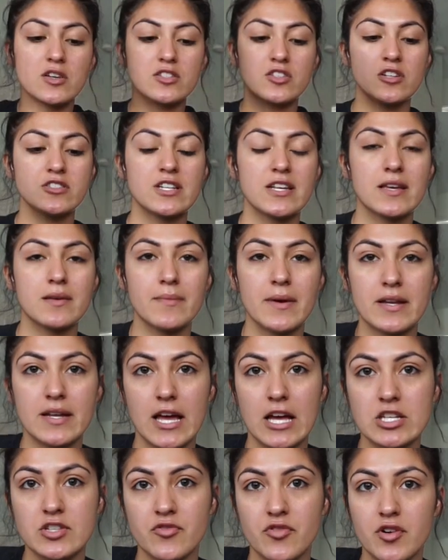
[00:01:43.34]
so I started taking
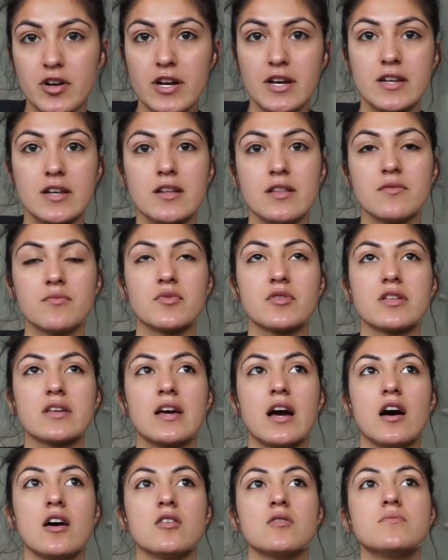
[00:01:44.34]
medication for it and it
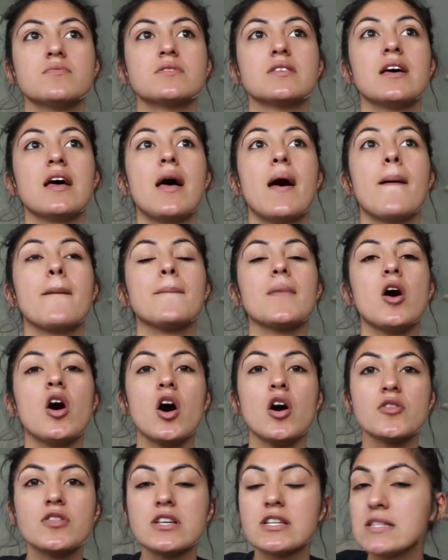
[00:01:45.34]
really helped. But
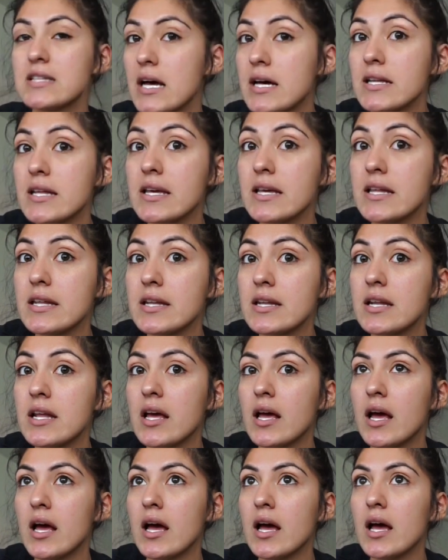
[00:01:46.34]
all of a sudden,
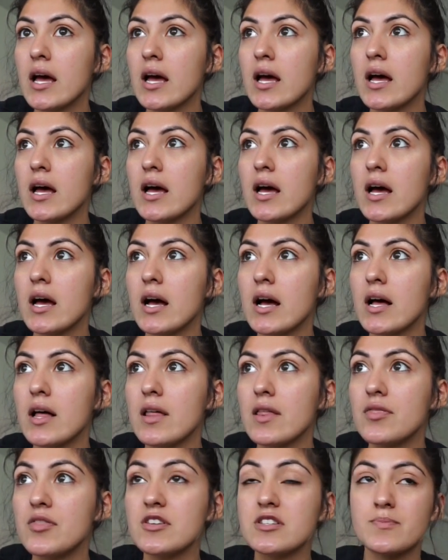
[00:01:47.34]

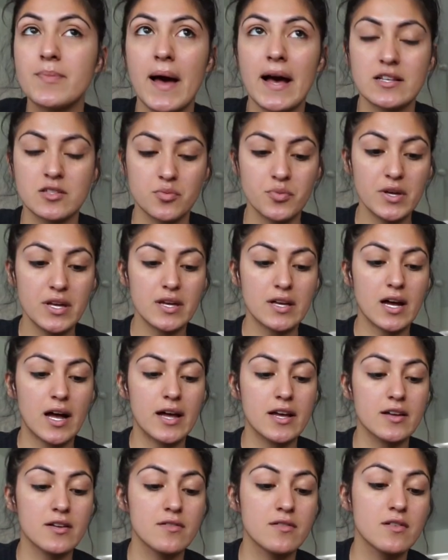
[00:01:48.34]
this past week,
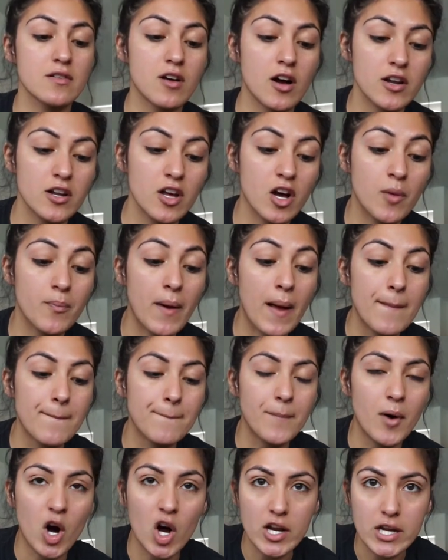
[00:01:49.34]
I got it on my
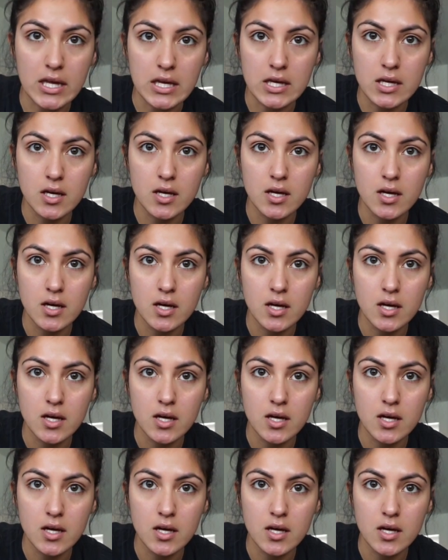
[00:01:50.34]
body.